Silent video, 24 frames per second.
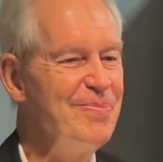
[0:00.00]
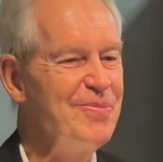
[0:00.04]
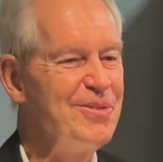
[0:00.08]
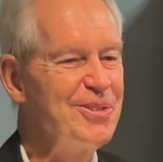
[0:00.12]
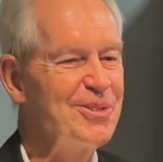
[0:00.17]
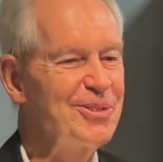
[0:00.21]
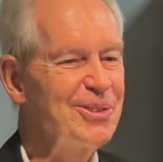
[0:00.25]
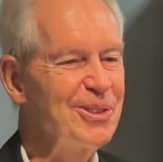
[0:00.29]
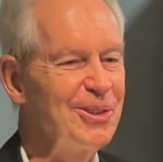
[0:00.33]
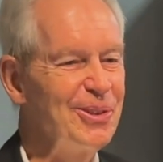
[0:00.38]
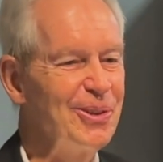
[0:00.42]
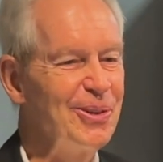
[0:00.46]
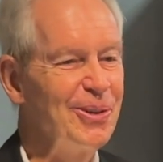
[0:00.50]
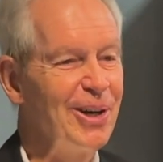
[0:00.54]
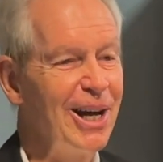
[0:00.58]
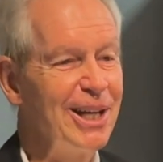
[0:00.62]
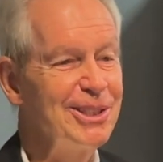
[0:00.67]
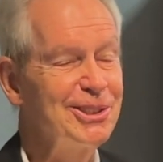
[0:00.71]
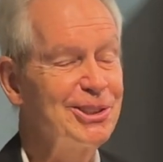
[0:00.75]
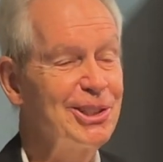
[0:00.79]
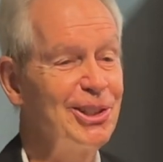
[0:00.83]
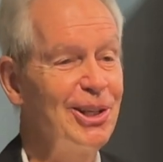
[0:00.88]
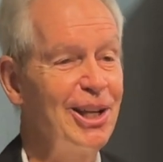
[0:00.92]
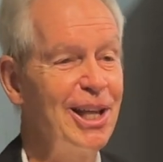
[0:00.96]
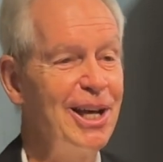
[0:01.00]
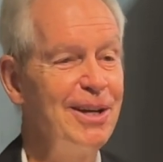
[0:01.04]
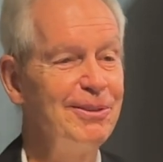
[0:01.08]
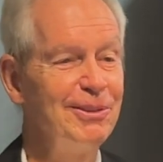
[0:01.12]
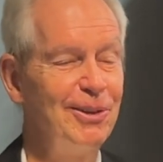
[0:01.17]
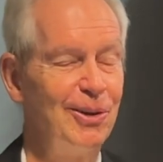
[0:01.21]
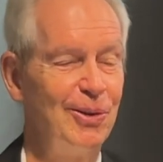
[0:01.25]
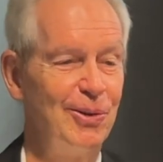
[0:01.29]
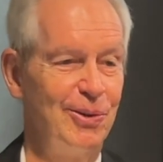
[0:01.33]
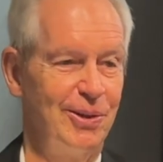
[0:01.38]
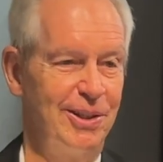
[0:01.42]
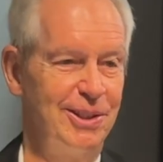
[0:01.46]
So I still have
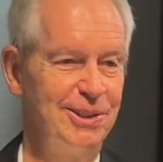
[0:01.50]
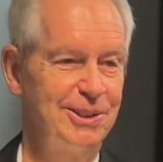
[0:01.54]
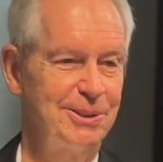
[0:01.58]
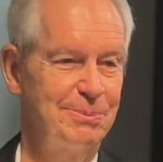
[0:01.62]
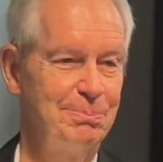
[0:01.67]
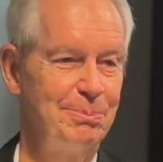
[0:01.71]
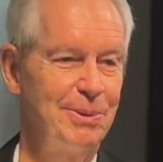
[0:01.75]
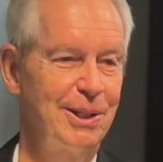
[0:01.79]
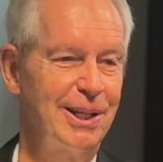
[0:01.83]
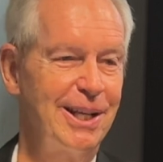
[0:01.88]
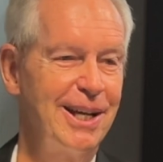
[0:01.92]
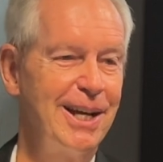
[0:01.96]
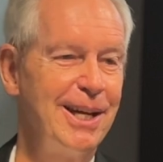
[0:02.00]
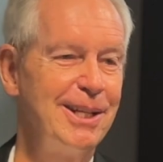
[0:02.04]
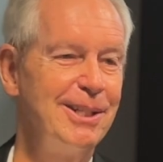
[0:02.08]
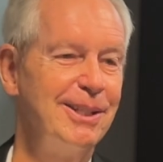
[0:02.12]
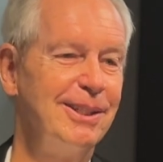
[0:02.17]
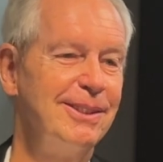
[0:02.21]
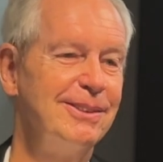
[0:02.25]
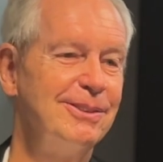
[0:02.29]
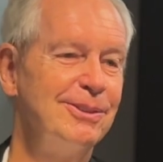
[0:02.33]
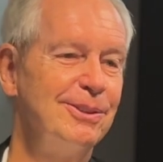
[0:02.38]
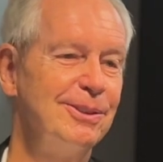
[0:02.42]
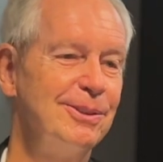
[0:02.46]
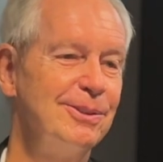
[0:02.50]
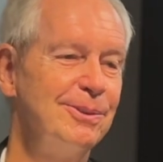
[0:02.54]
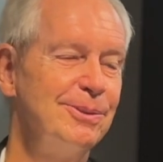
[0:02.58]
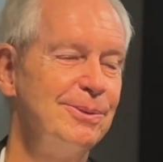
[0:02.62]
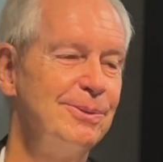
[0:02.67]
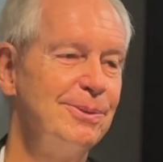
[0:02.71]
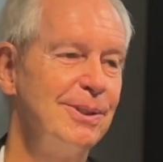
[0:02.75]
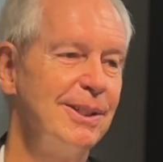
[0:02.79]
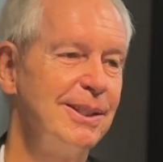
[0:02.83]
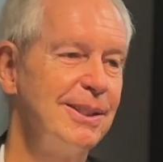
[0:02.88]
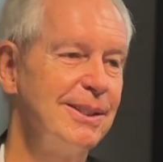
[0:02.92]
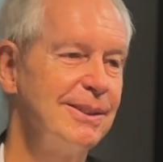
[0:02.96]
a horse, but I
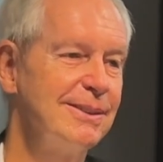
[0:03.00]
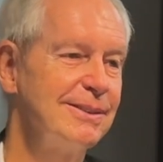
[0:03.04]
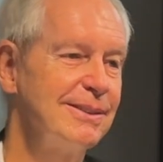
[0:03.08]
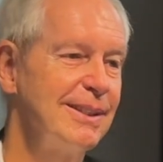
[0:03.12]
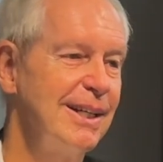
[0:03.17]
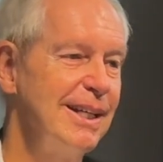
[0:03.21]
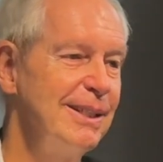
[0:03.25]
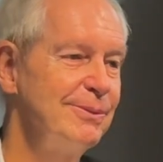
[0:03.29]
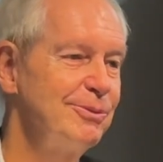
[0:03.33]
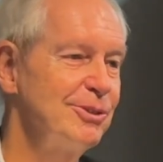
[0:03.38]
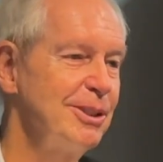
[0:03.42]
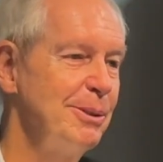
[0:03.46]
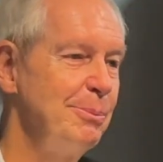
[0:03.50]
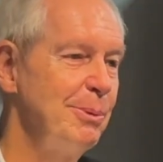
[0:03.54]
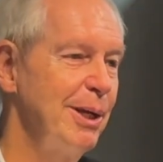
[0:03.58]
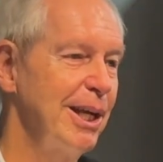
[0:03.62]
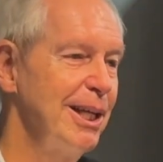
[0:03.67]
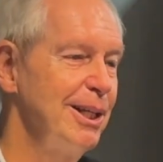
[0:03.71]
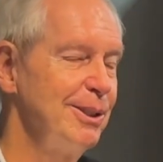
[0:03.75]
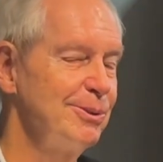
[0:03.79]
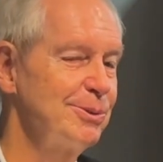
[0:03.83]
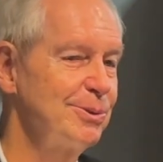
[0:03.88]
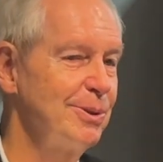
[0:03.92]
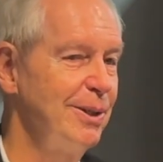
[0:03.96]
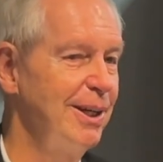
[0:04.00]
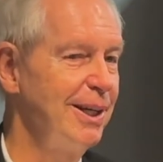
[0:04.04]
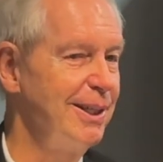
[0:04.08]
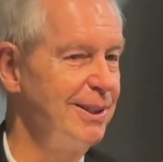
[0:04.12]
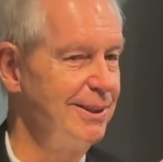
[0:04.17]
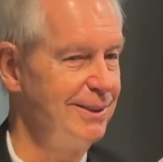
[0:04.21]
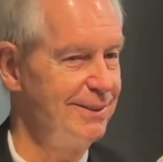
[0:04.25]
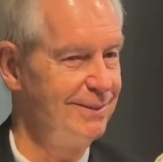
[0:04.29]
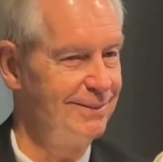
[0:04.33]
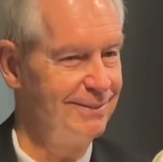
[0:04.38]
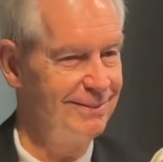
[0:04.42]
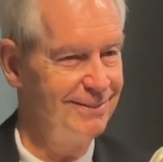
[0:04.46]
do have somebody else ride
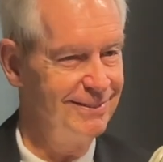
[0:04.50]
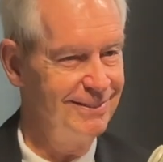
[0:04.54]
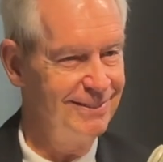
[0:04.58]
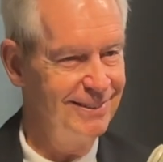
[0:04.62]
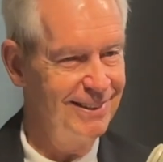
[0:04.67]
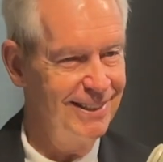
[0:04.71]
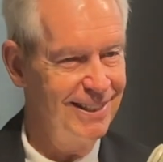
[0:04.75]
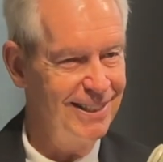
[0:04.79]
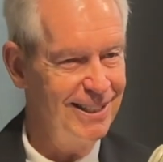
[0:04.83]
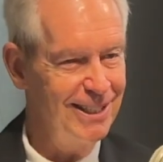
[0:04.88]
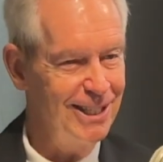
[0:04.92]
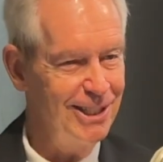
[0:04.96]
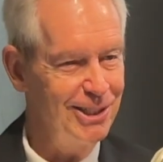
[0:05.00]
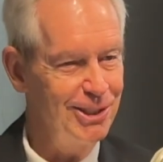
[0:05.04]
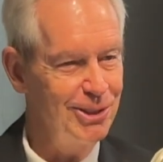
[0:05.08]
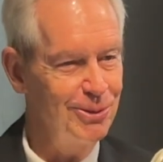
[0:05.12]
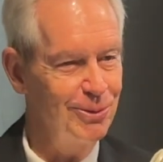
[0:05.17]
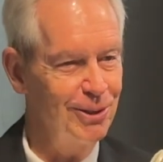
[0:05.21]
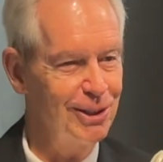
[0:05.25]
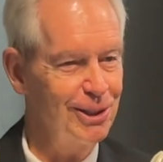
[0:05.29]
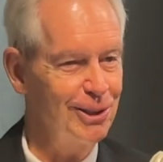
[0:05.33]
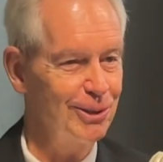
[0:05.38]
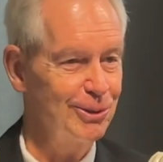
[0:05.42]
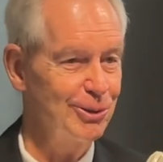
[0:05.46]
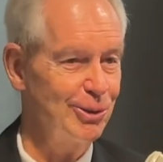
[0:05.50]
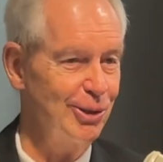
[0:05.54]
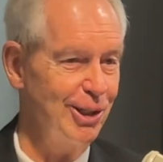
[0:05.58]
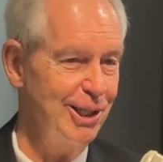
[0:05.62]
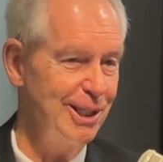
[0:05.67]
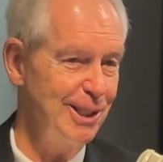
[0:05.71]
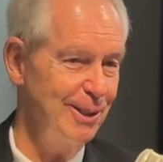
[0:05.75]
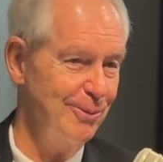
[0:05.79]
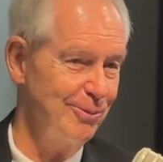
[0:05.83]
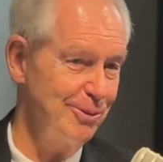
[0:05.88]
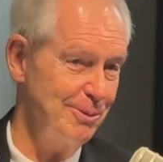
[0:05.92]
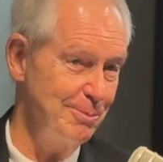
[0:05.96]
it, and I do a little
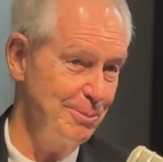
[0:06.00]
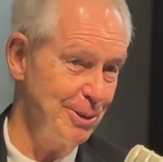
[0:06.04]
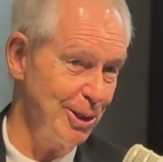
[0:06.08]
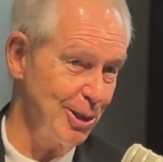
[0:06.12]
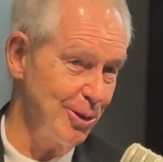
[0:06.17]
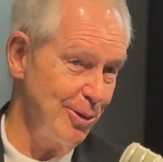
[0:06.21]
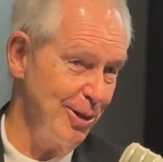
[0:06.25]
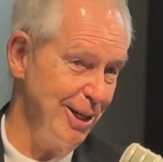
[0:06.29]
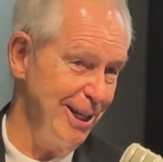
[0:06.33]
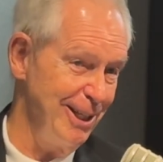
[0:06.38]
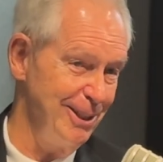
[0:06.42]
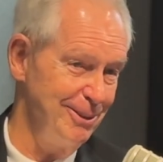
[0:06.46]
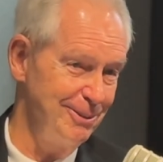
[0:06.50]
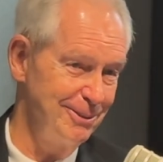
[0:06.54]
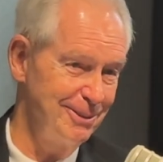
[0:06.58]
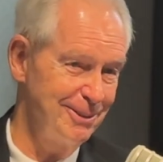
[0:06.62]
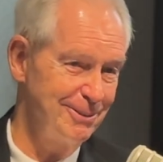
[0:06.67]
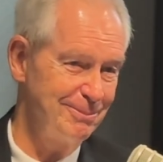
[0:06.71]
training from the ground.